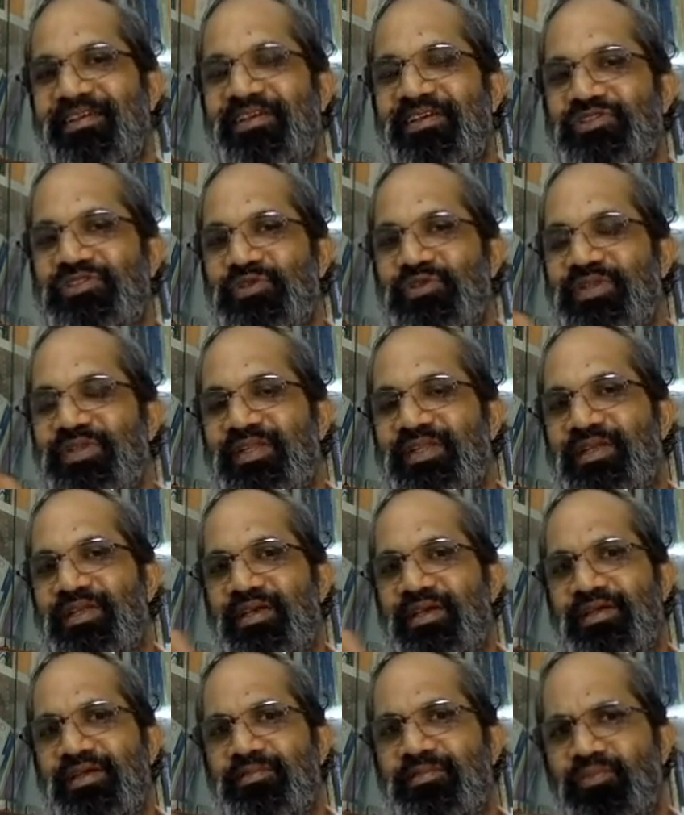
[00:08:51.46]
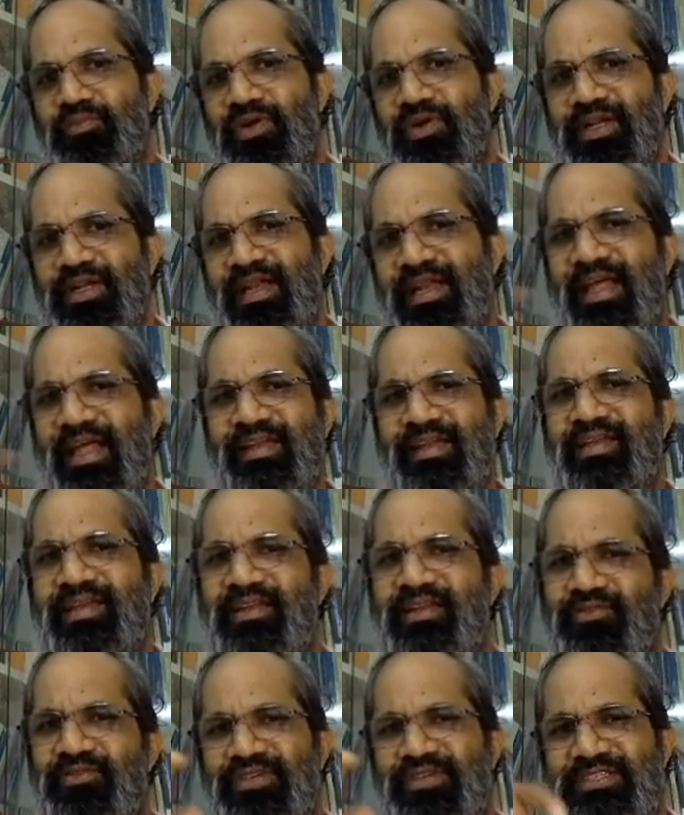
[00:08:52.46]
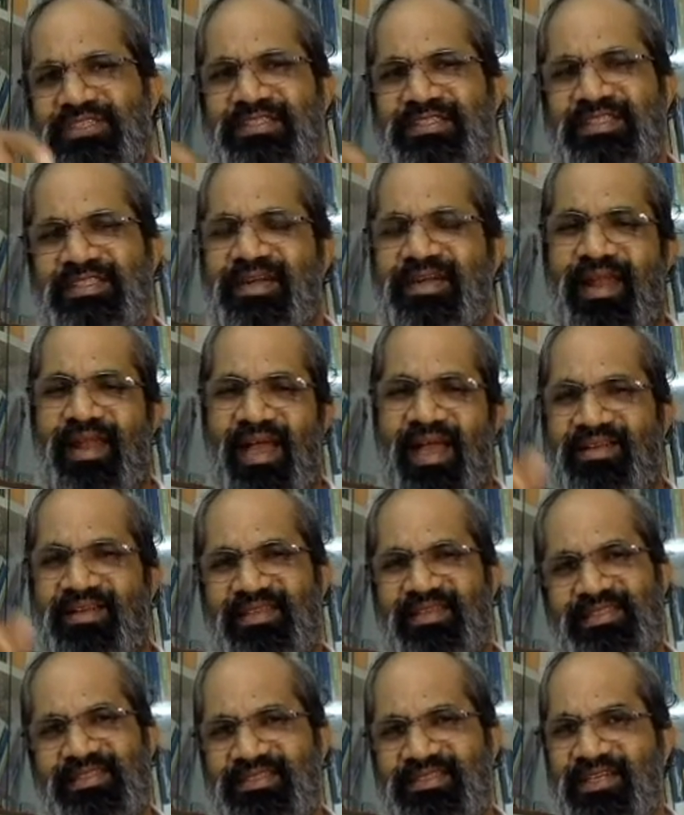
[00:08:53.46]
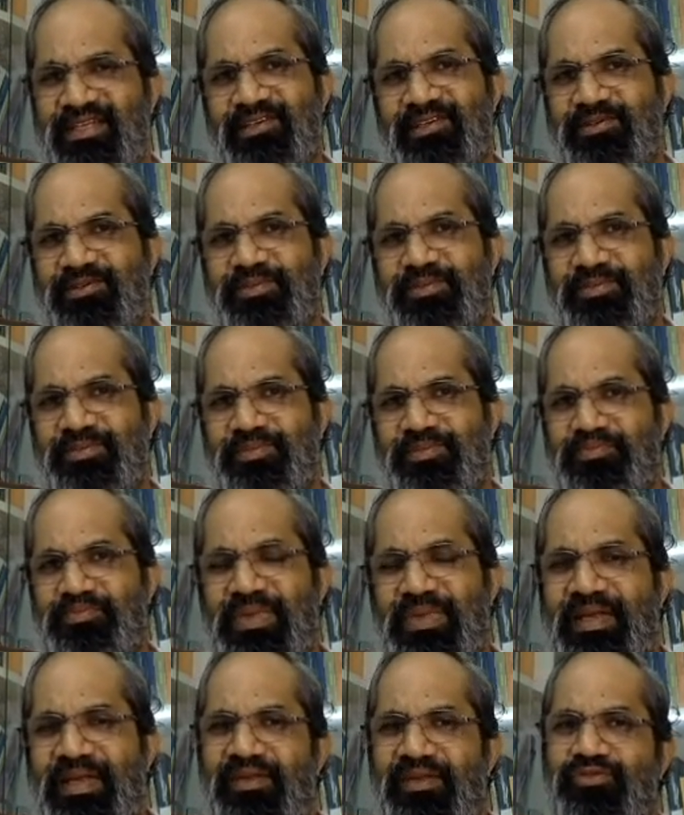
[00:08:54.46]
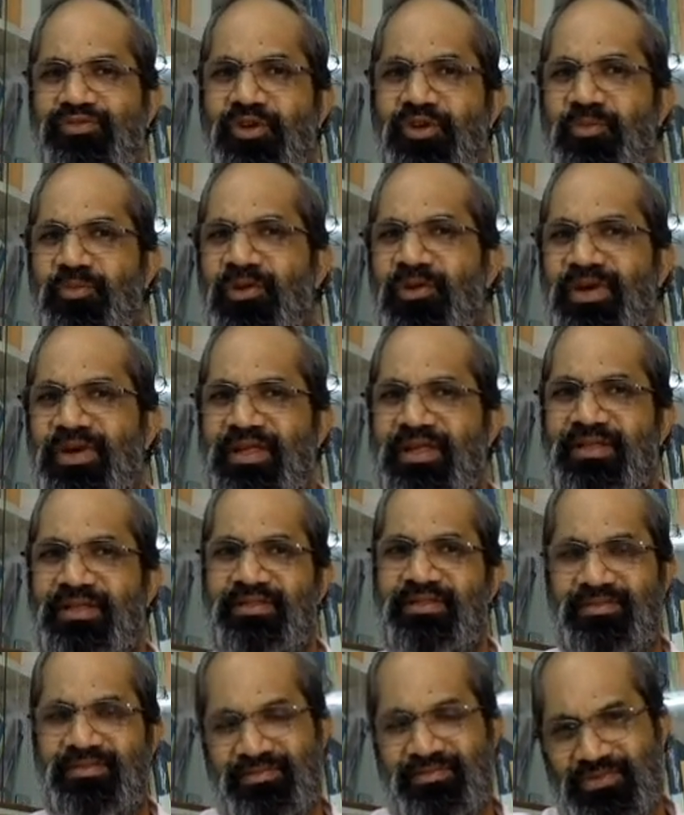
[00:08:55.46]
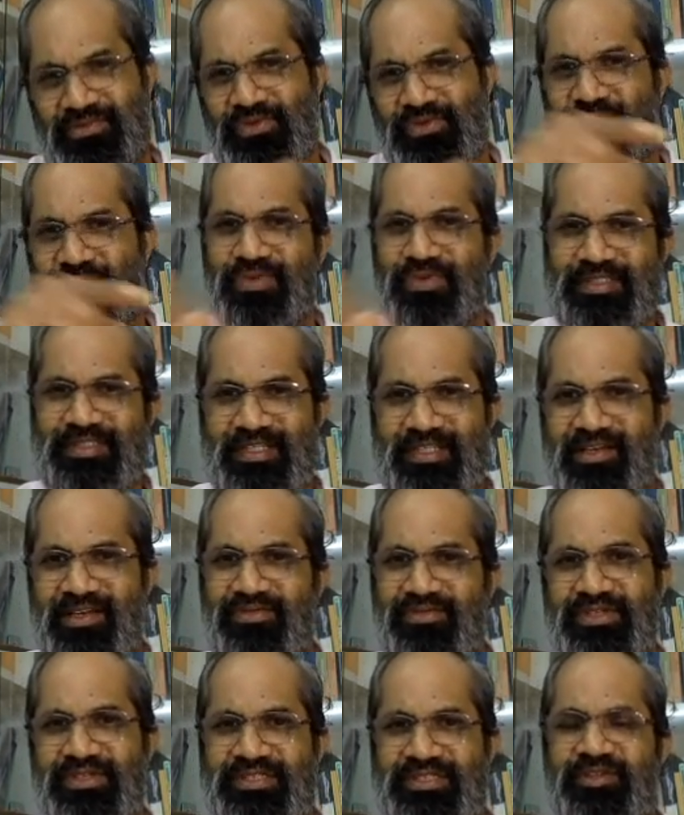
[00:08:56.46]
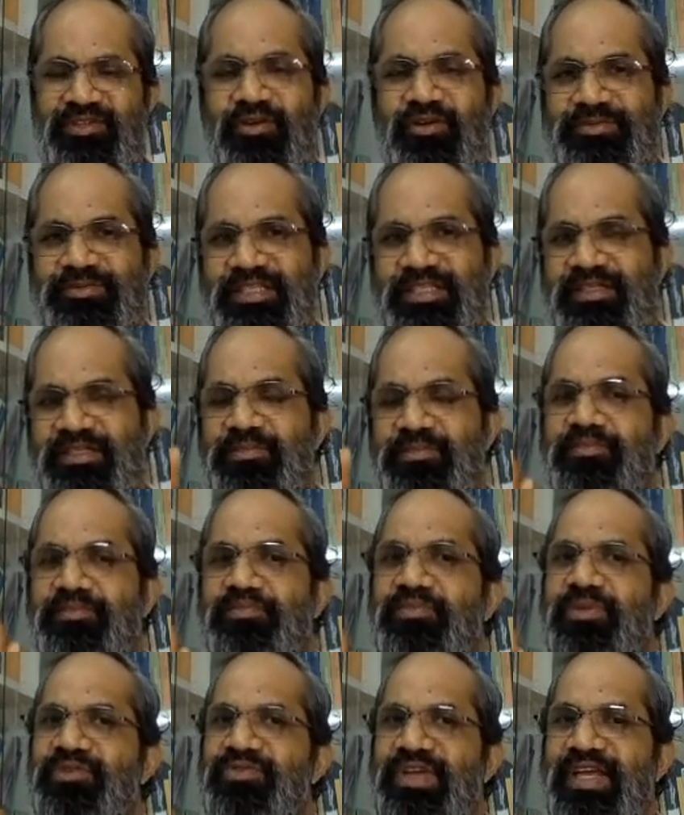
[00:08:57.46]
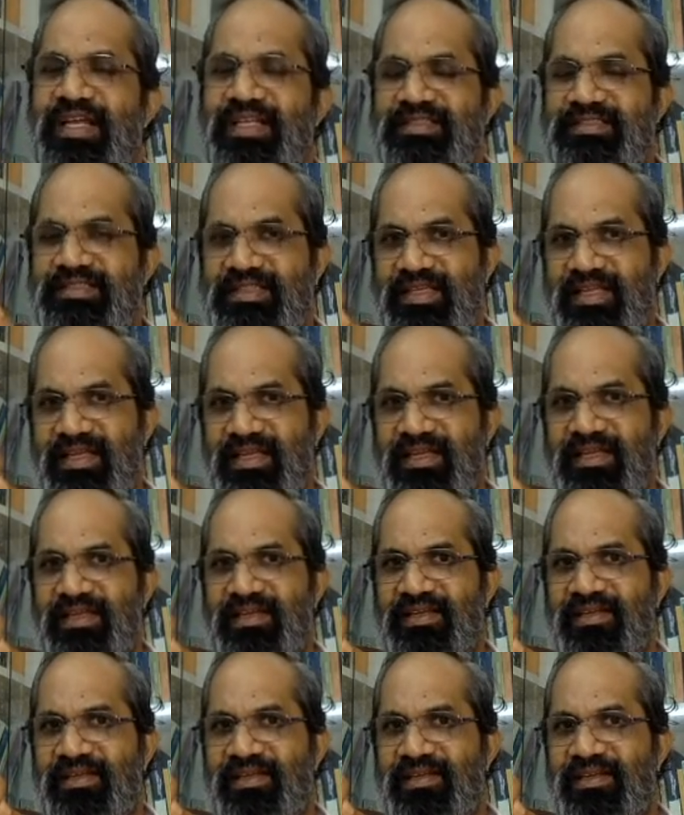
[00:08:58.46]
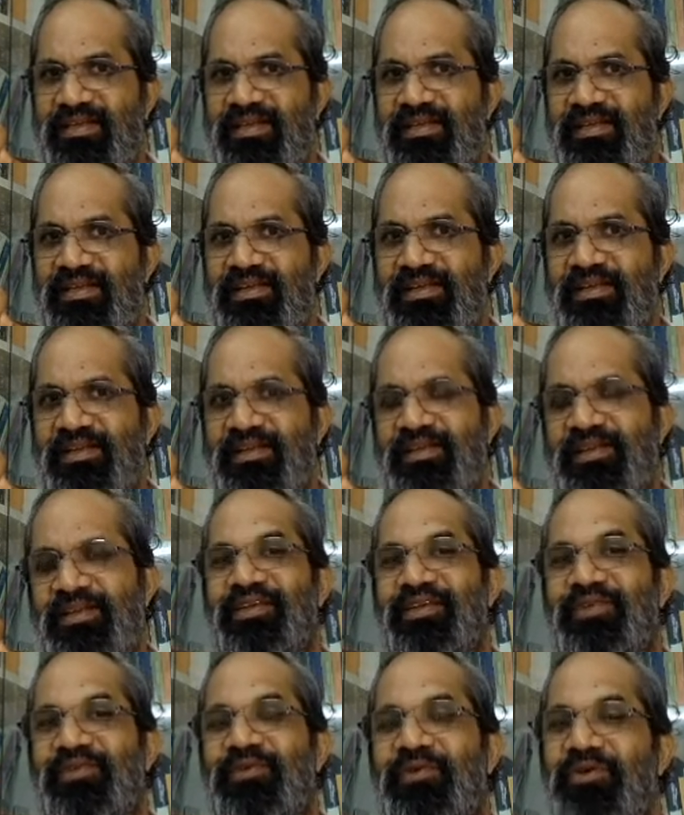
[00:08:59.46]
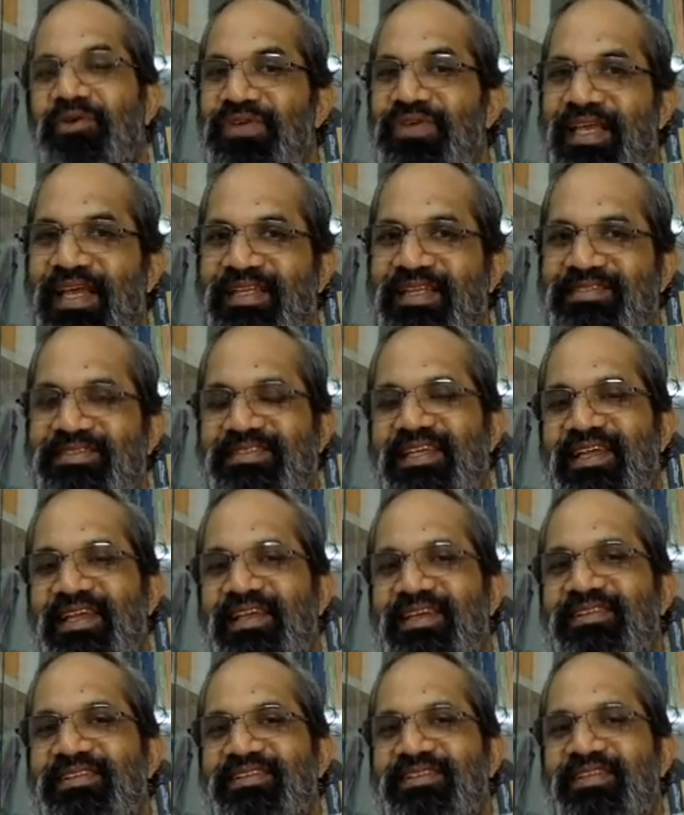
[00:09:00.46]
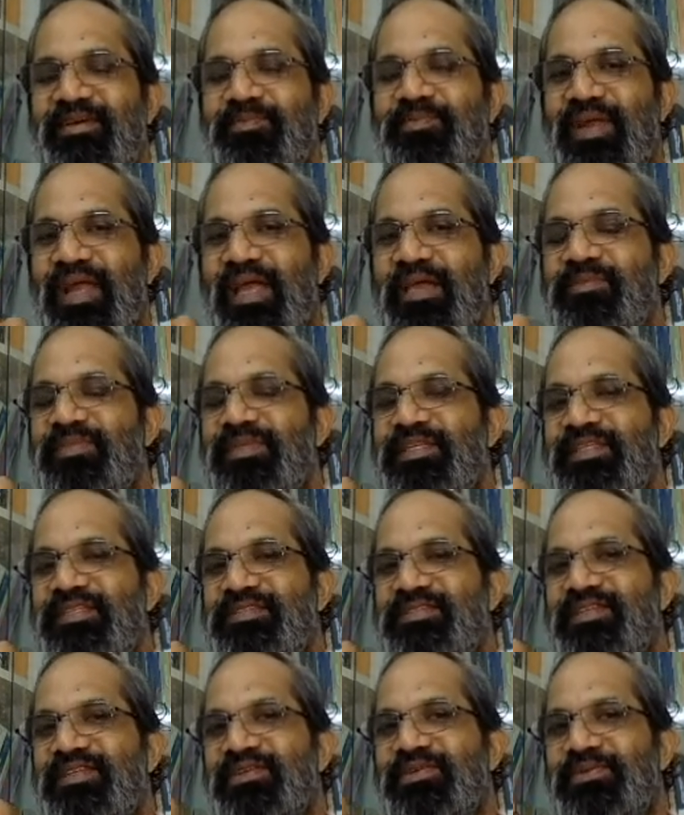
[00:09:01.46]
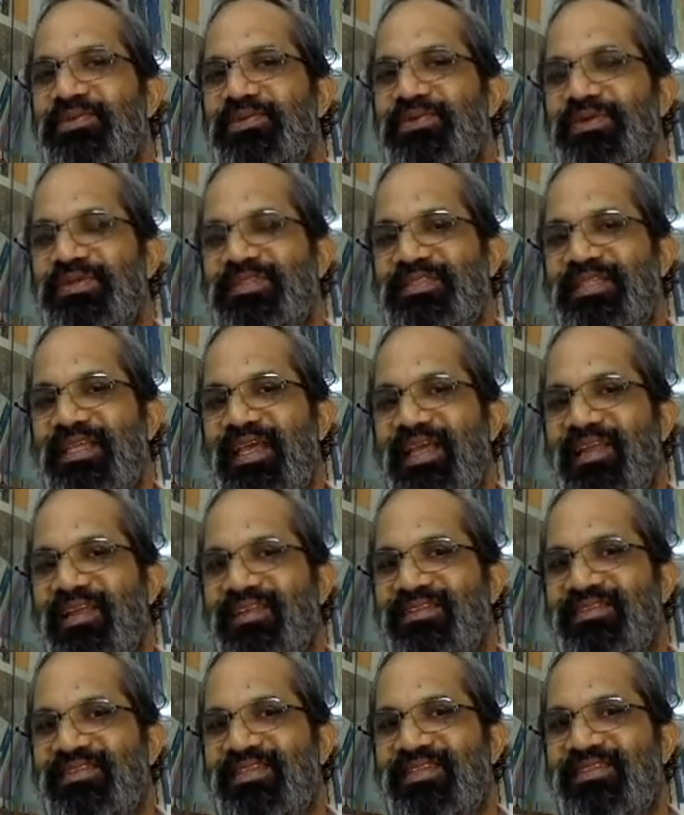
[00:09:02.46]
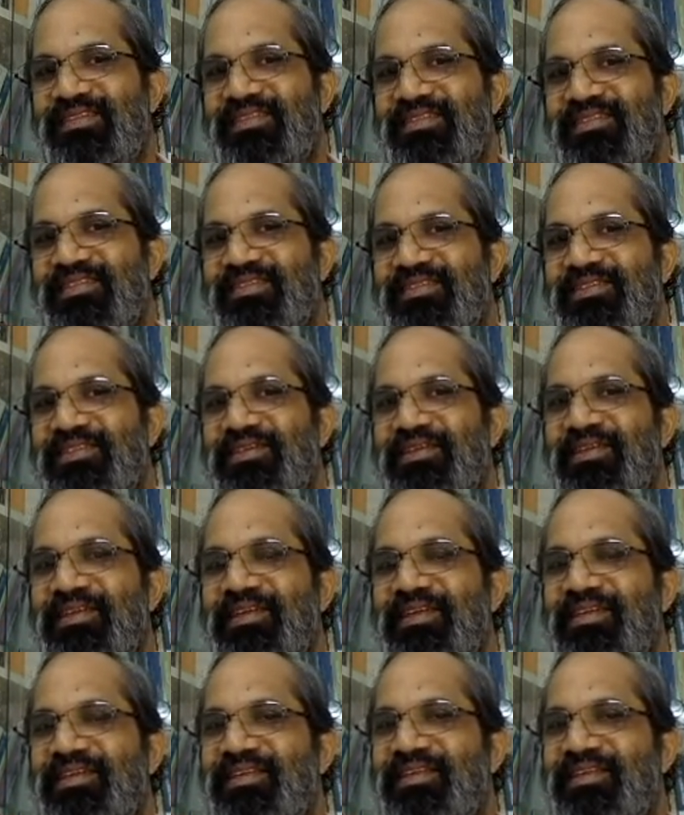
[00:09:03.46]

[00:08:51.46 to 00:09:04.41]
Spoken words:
So Modi directly refers, it's a tag. There is no meaning for Modi through which it refers the object. But we can say, or we can say the Prime Minister who is elected in